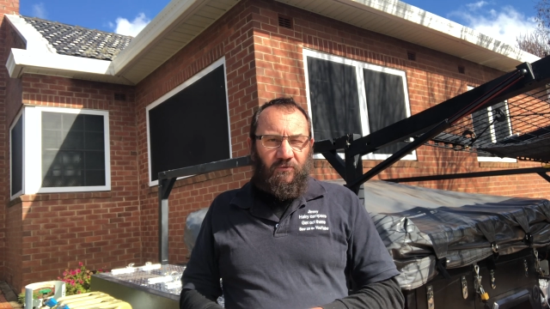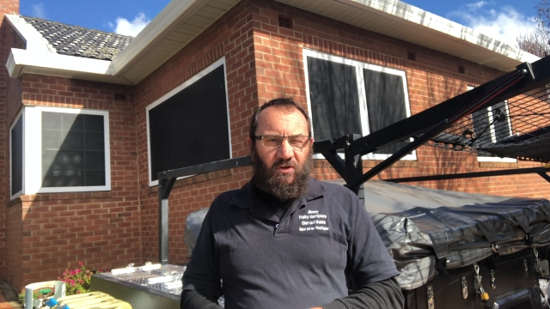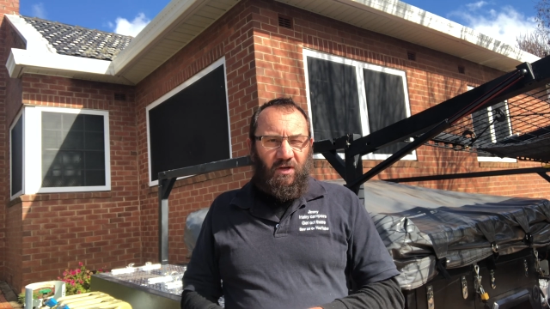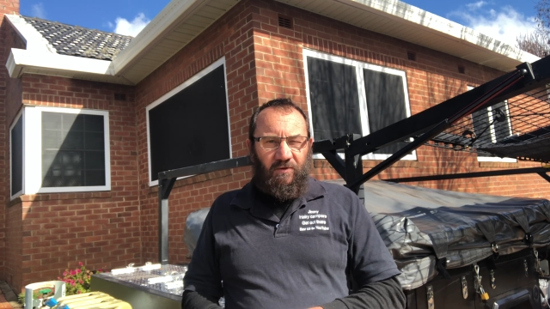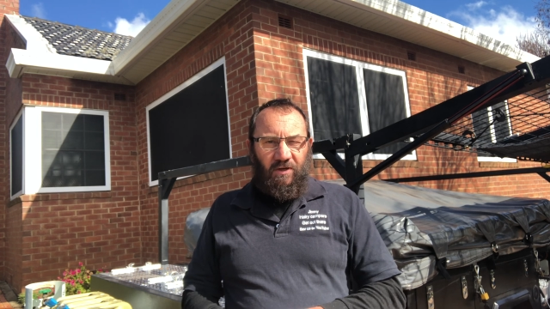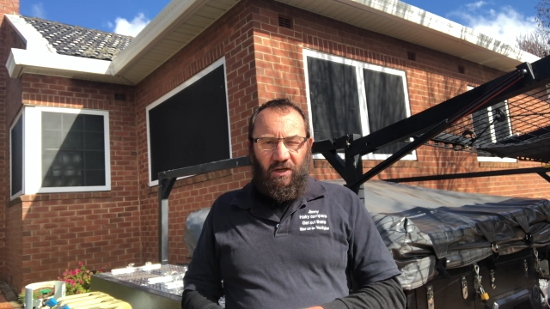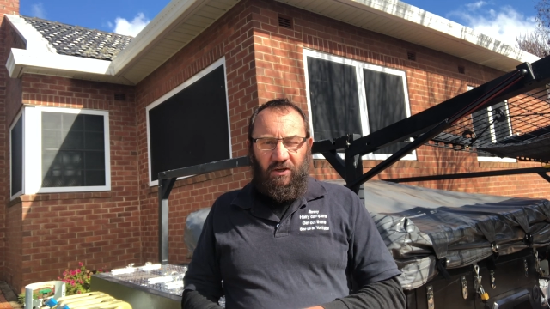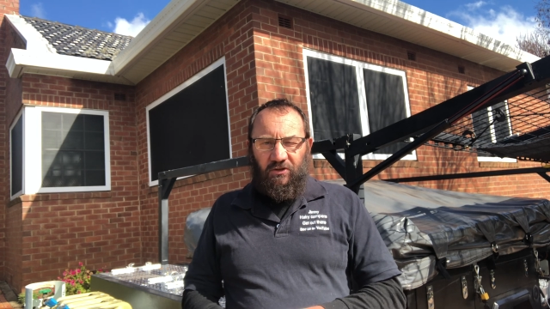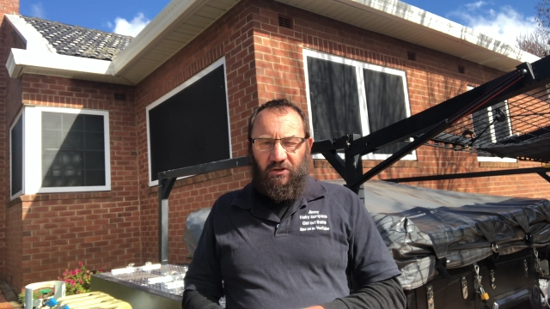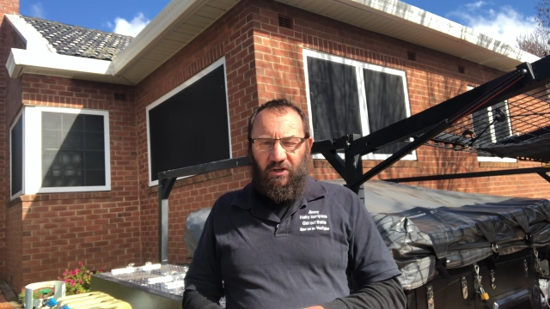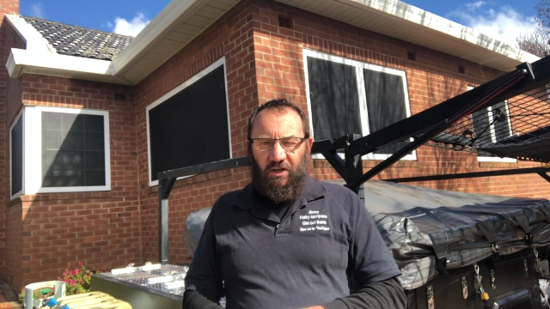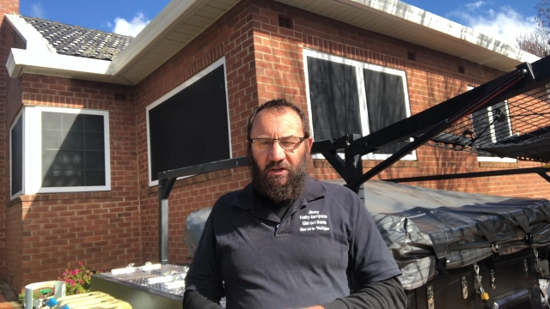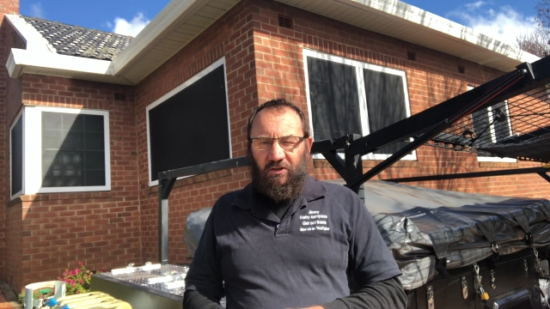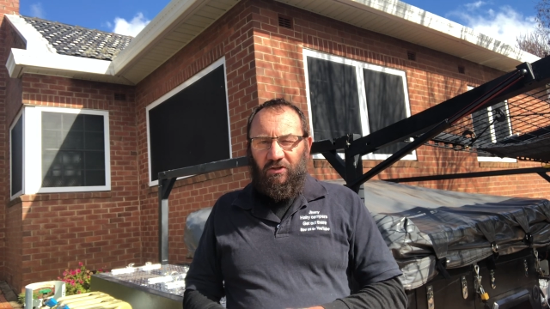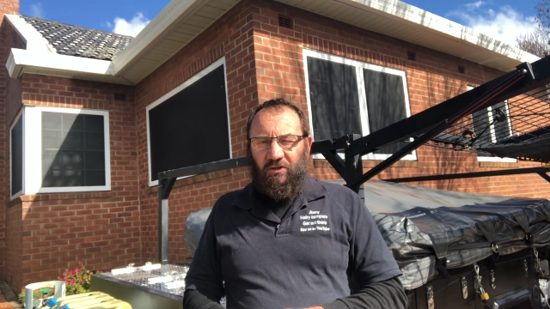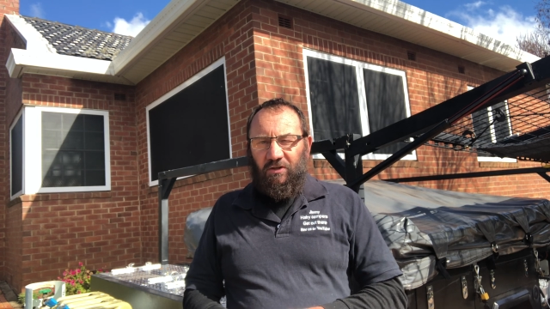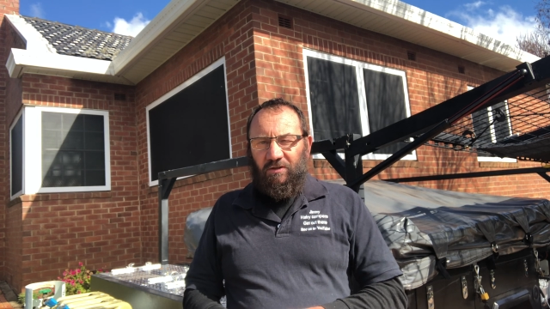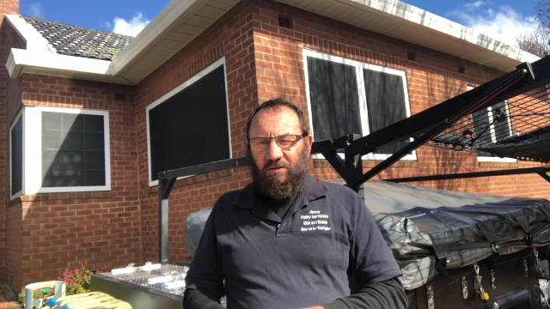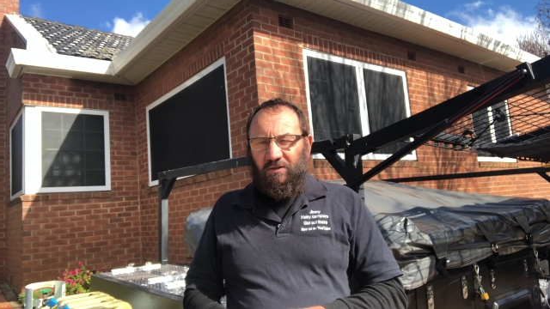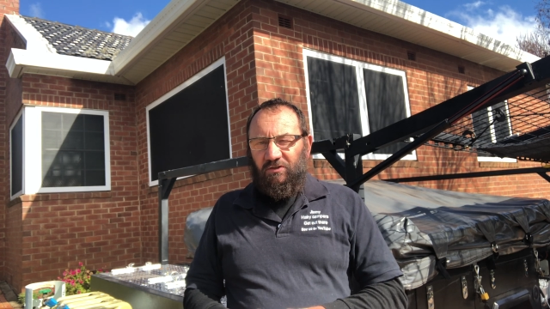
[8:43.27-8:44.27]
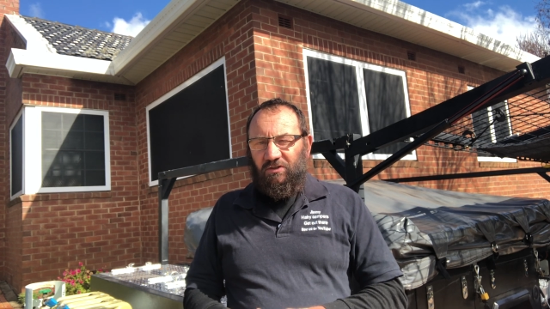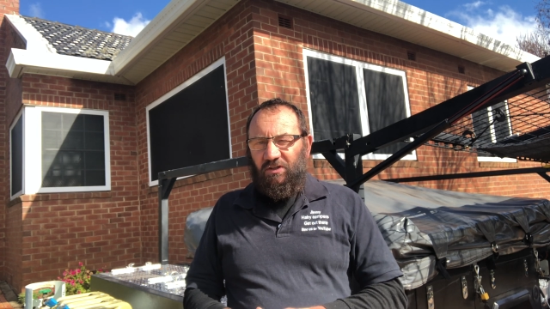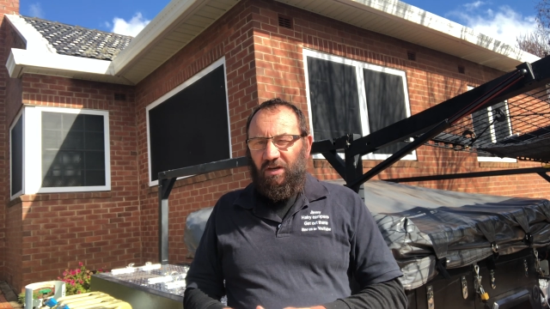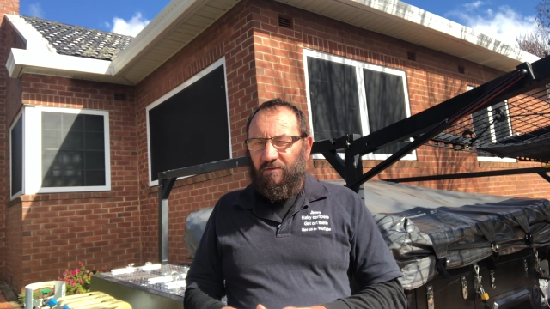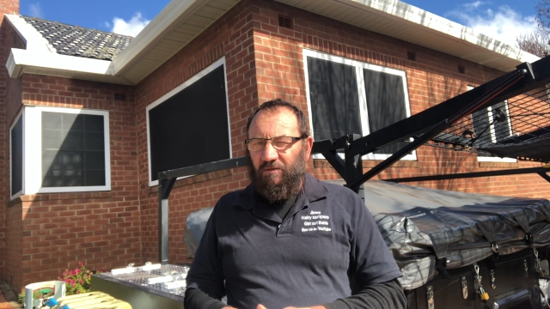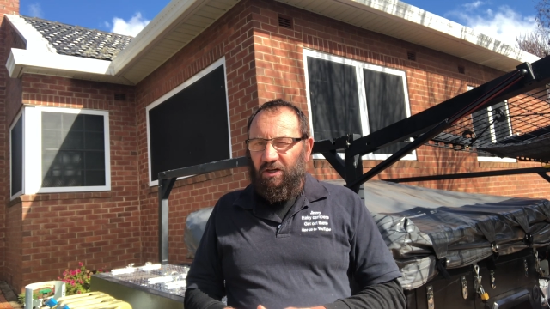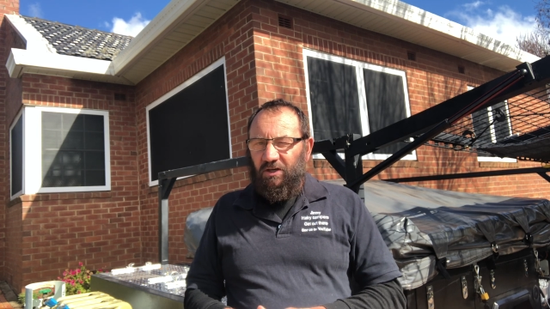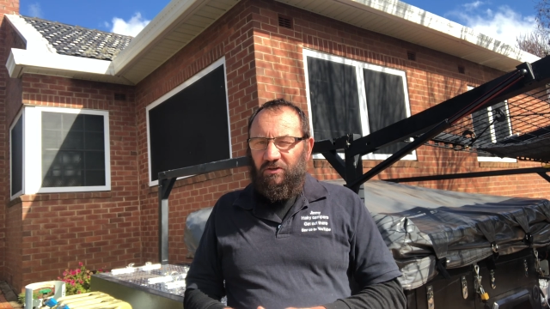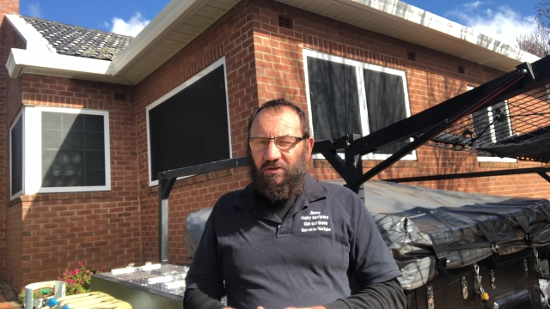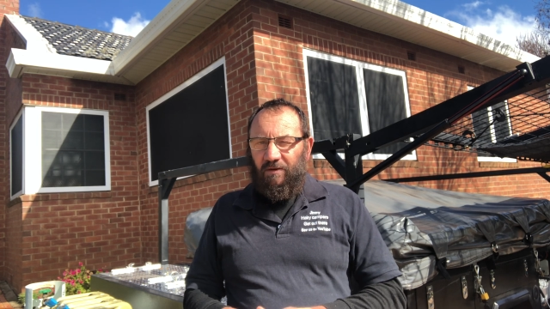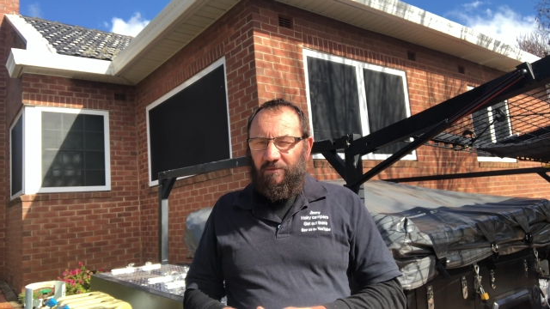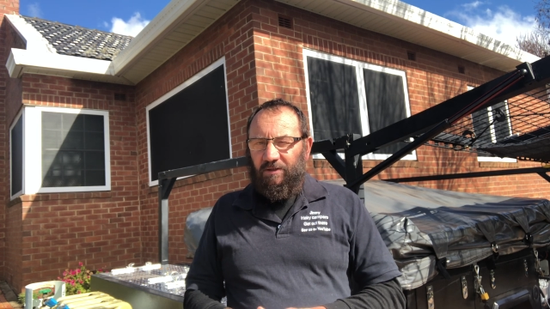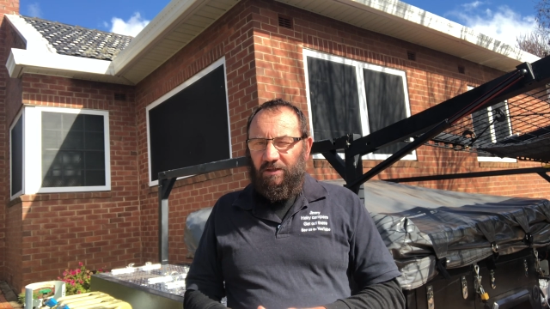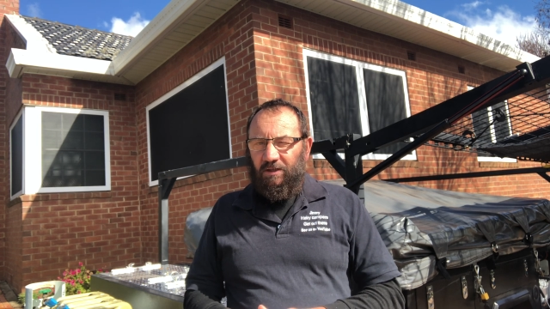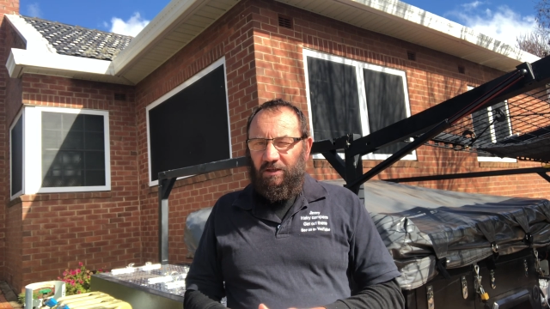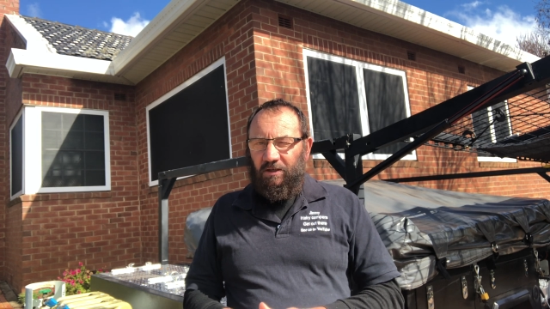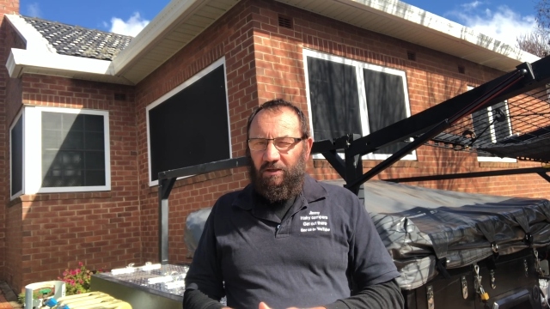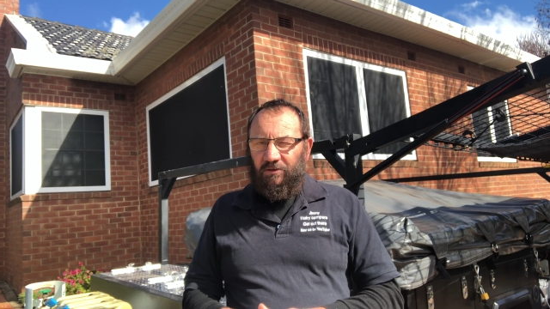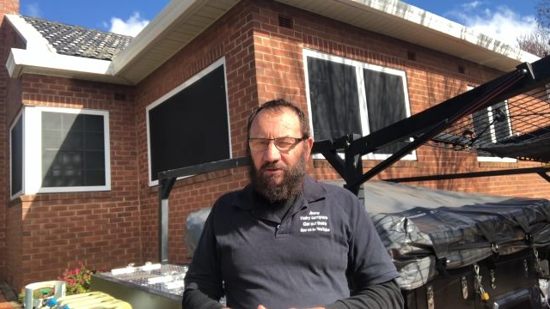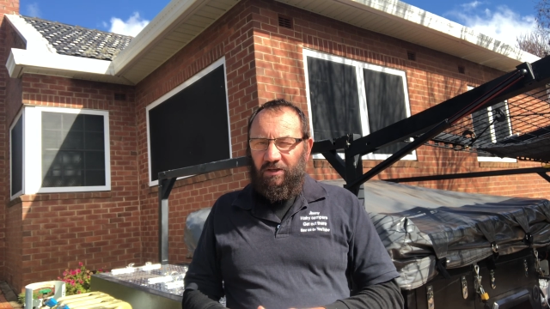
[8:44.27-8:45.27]
76, 77
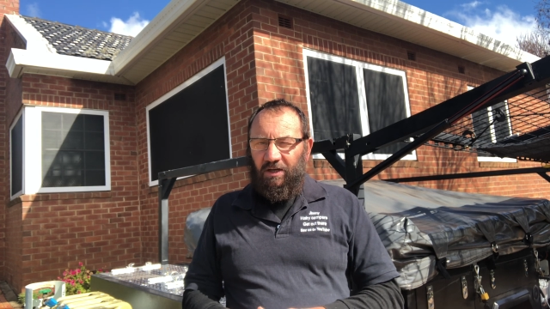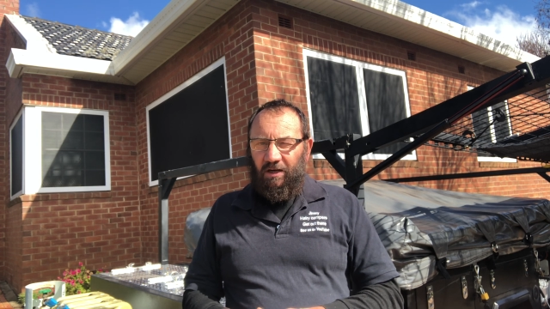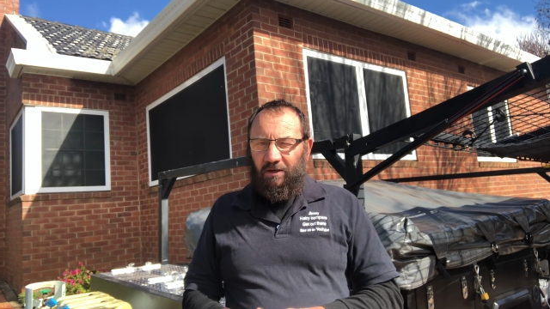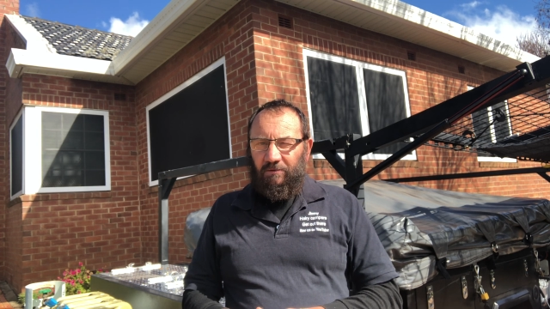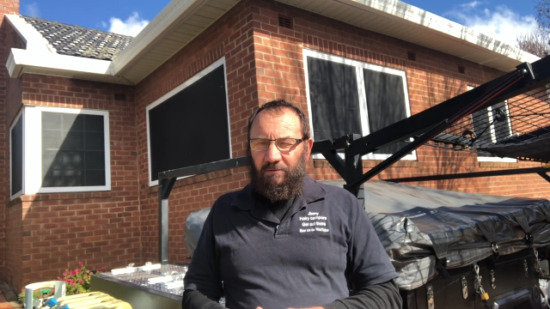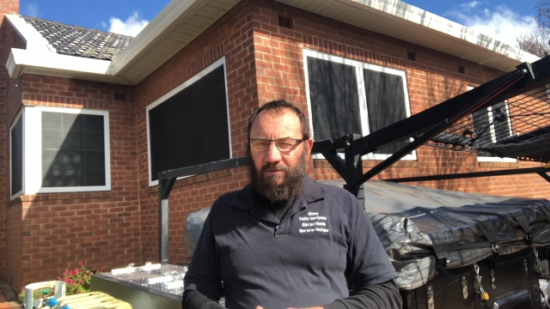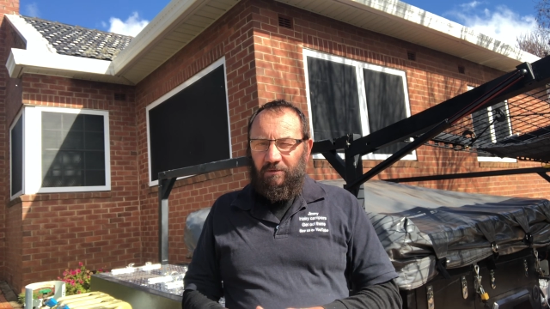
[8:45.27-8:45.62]
years ago,